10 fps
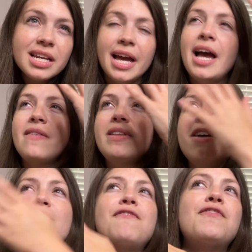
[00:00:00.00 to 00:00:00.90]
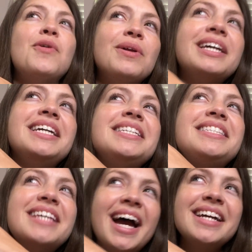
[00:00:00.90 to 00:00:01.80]
to have like a fully
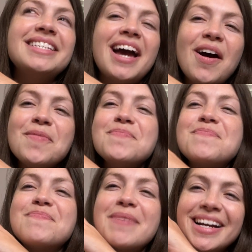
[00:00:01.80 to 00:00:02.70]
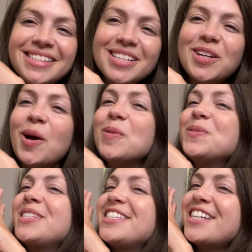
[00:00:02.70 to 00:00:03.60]
decked out Mexico
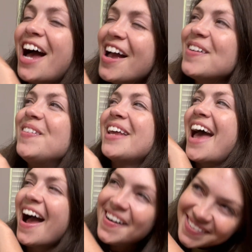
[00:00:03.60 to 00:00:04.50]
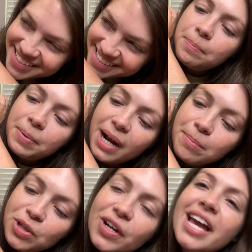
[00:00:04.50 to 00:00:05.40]
styled house. But
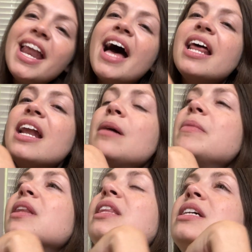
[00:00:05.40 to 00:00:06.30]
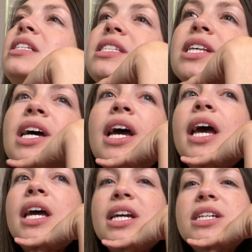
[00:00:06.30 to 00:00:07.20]
I'm looking at it and I'm like, this
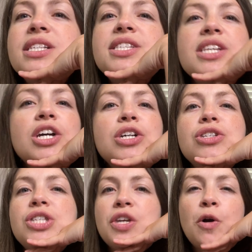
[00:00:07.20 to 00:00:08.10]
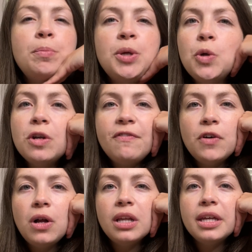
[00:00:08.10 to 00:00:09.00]
is so
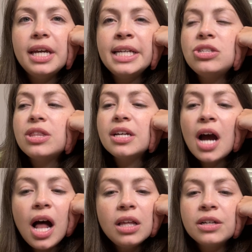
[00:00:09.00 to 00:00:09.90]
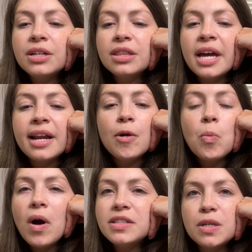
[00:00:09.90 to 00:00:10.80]
beautiful. It's the color that I
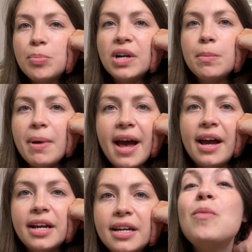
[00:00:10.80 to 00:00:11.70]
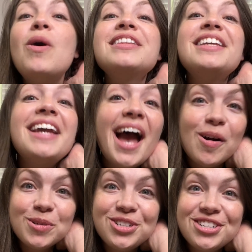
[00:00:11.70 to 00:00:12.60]
want to bring back. I want the
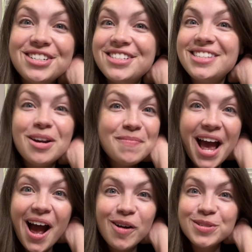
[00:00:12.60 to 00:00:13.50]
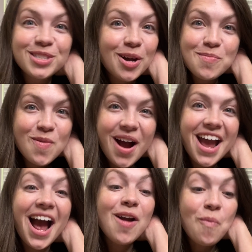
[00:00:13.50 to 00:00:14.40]
couch somehow, some
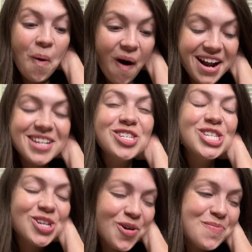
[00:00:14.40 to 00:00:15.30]
way. I want it so